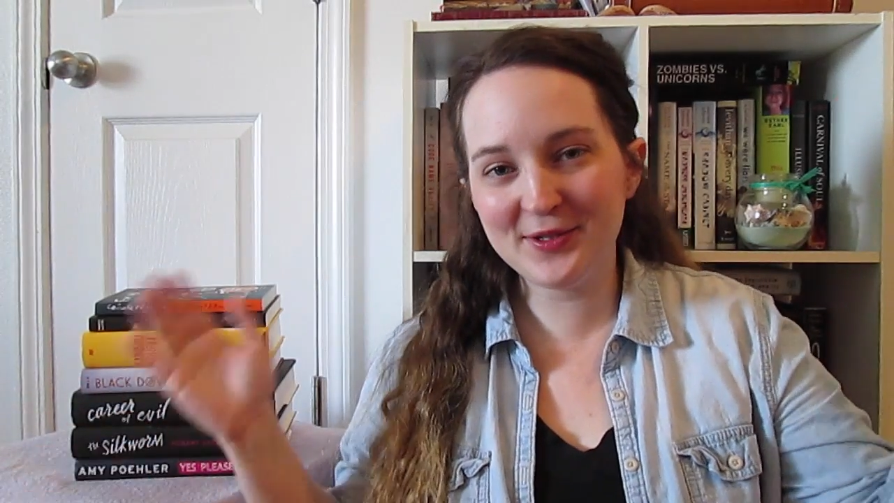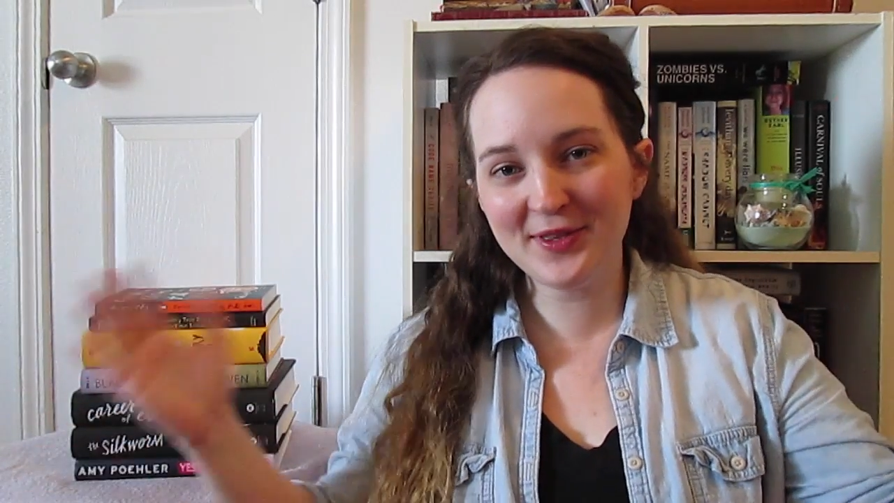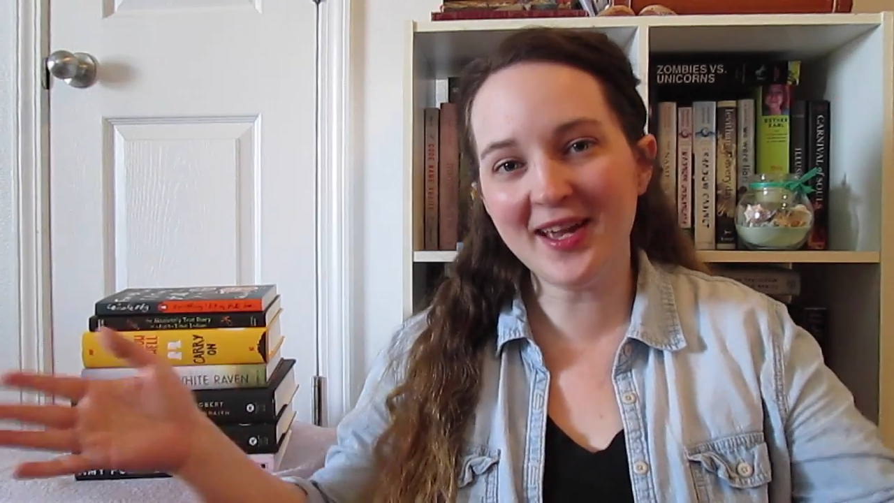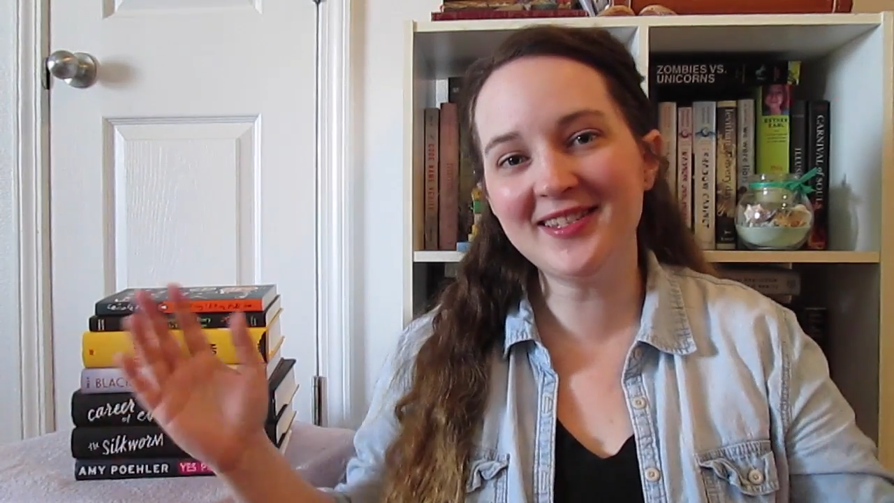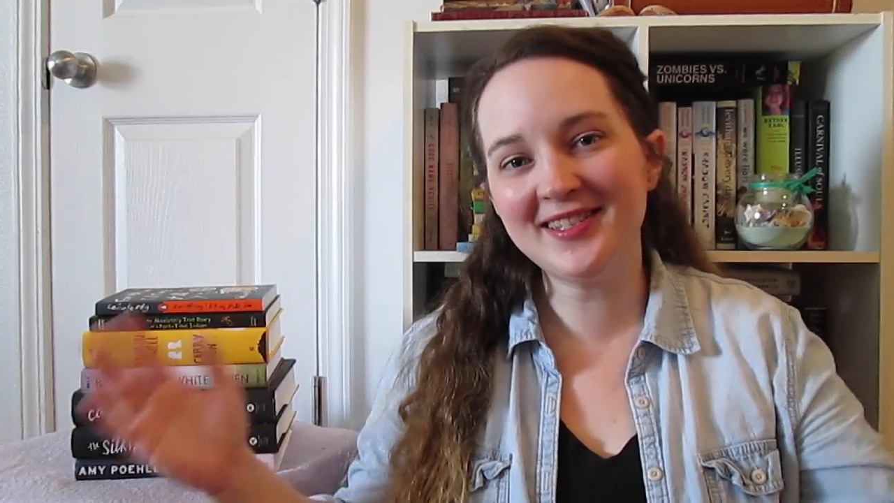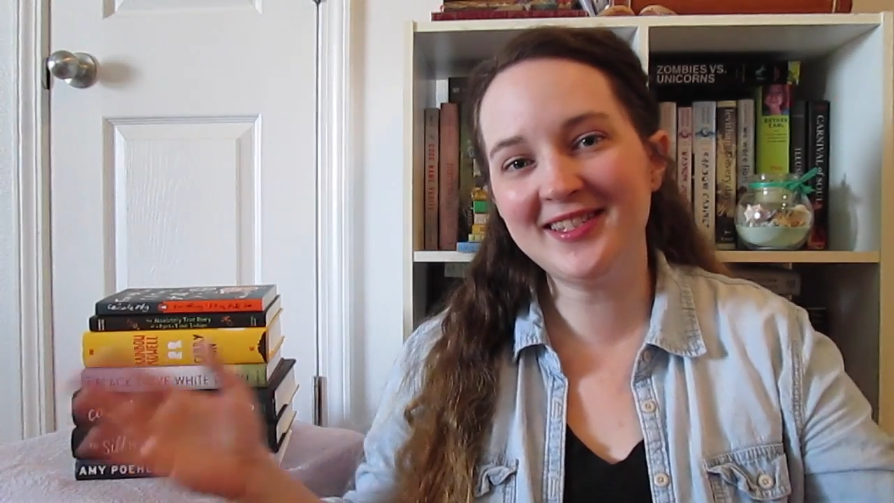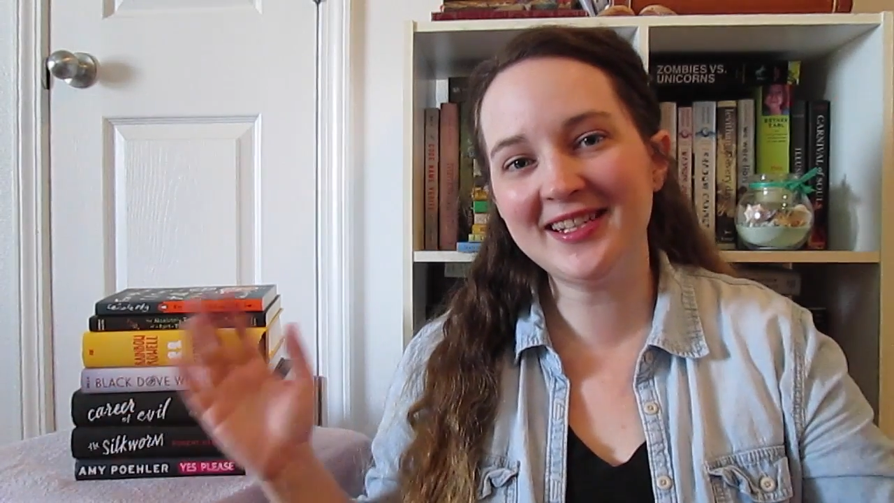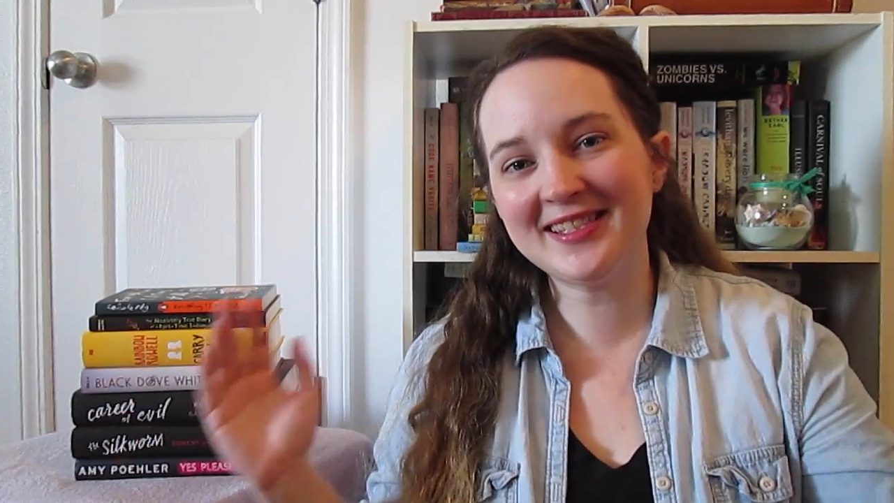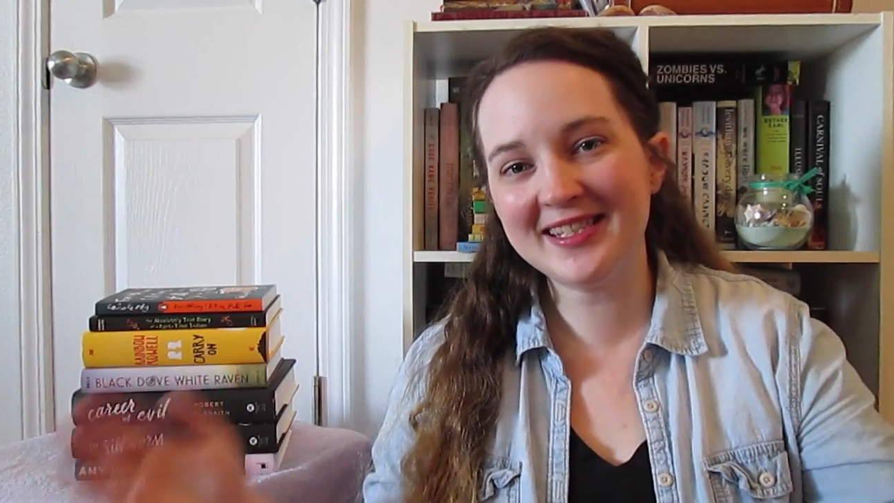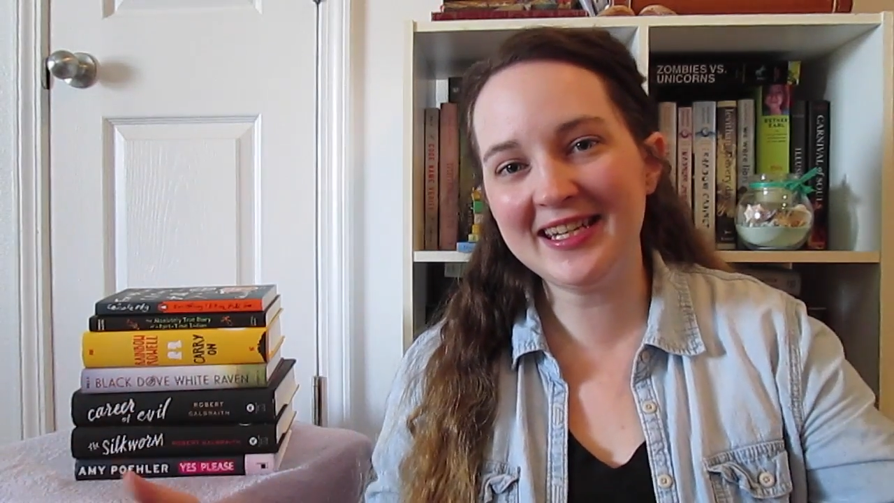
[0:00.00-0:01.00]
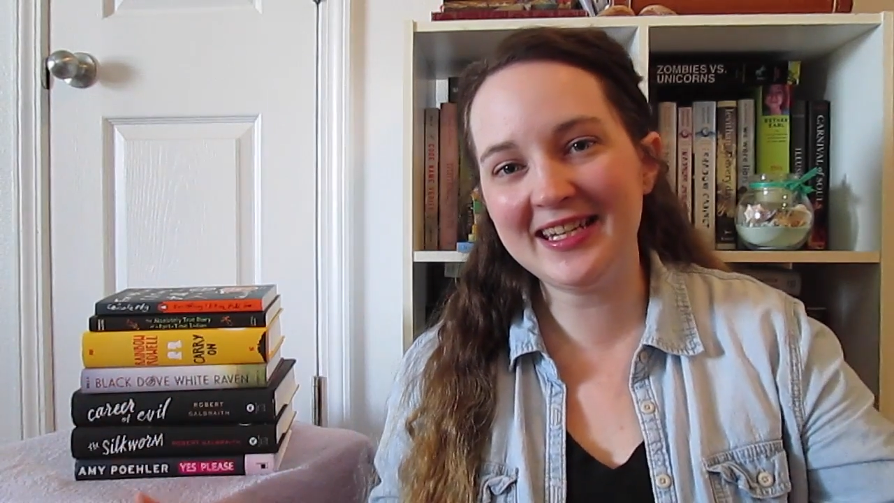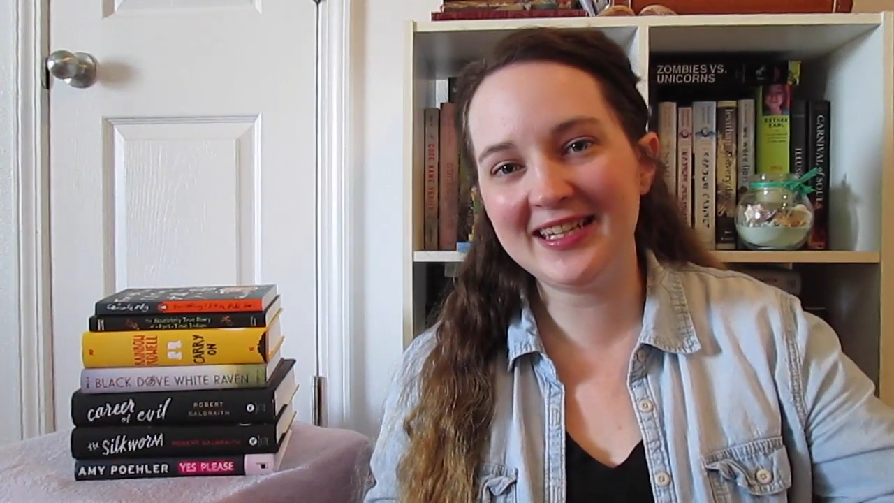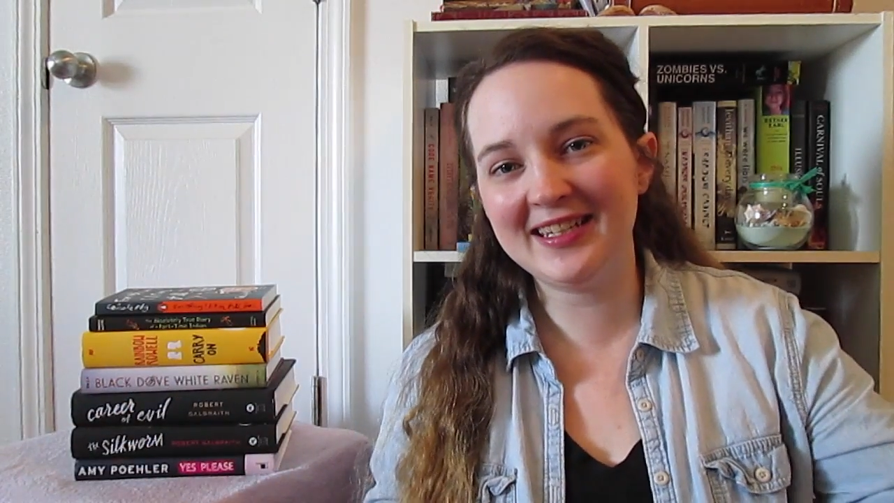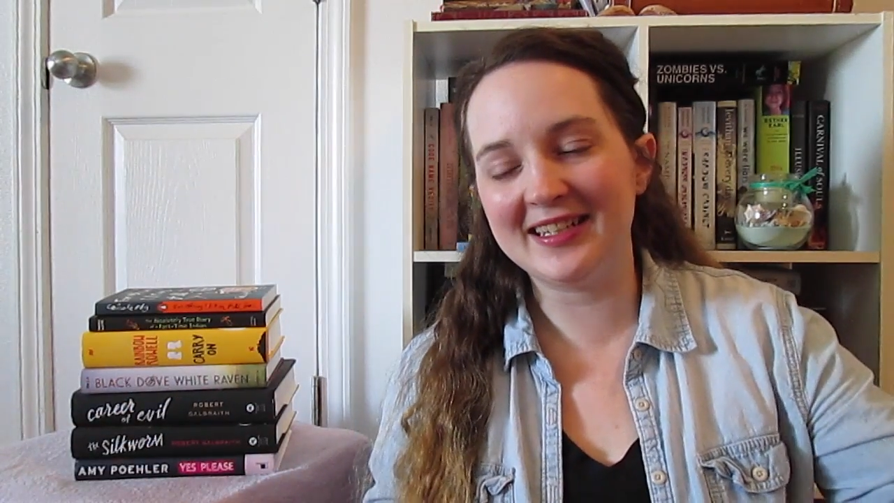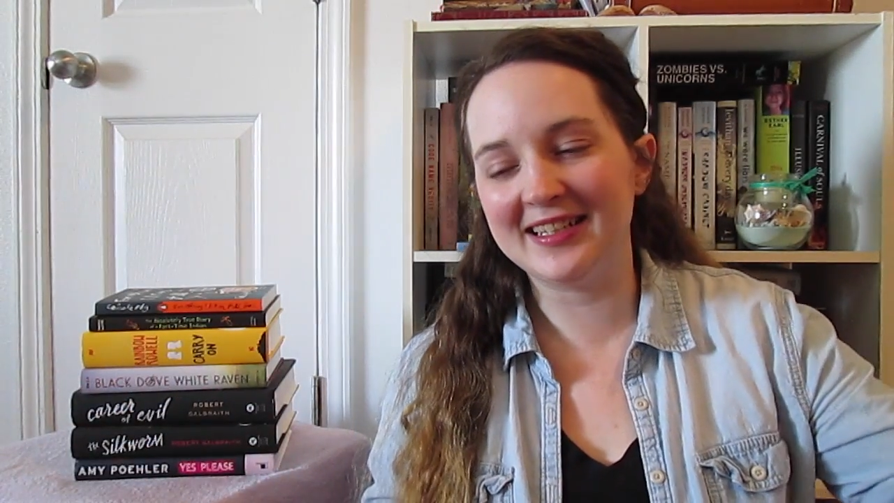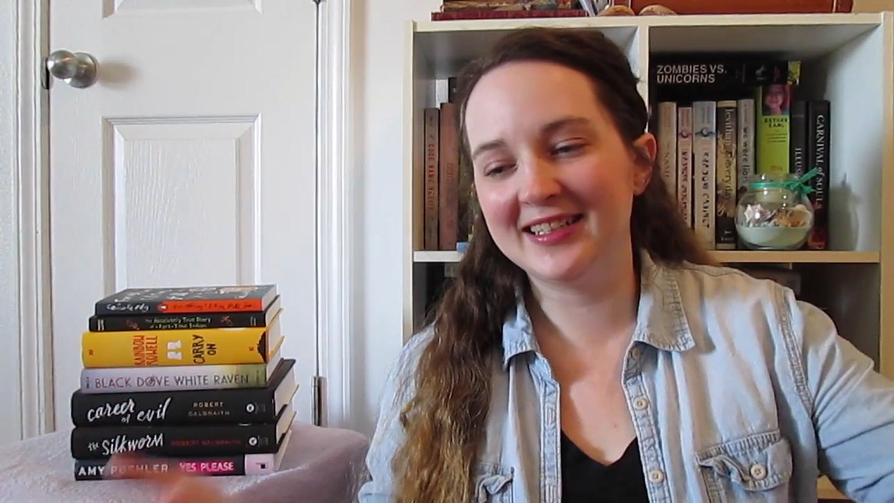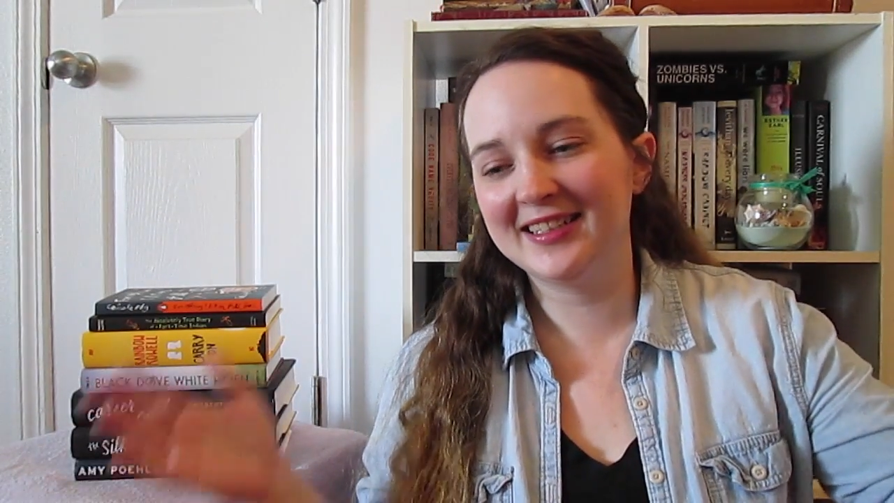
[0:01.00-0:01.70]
2016,